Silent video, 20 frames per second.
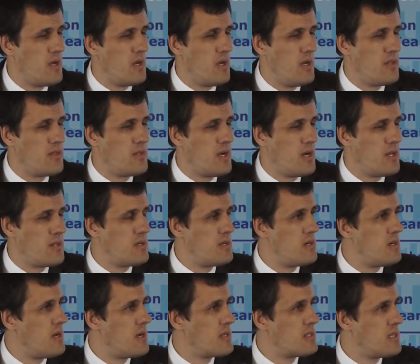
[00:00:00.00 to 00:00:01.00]
And the
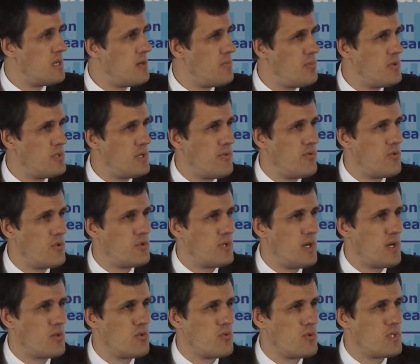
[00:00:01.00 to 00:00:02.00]
other example I would
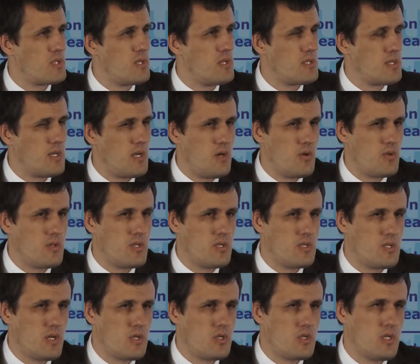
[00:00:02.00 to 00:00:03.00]
like to stress out
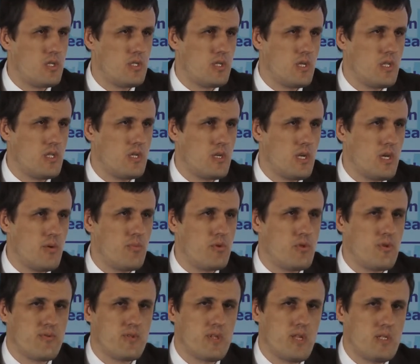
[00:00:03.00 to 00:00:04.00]
is actually the
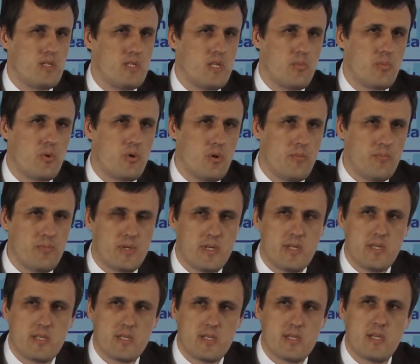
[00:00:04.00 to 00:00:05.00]
number of startup
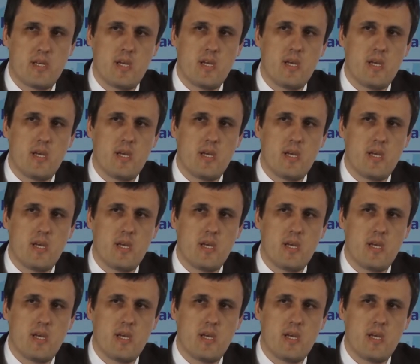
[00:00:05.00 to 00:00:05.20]
companies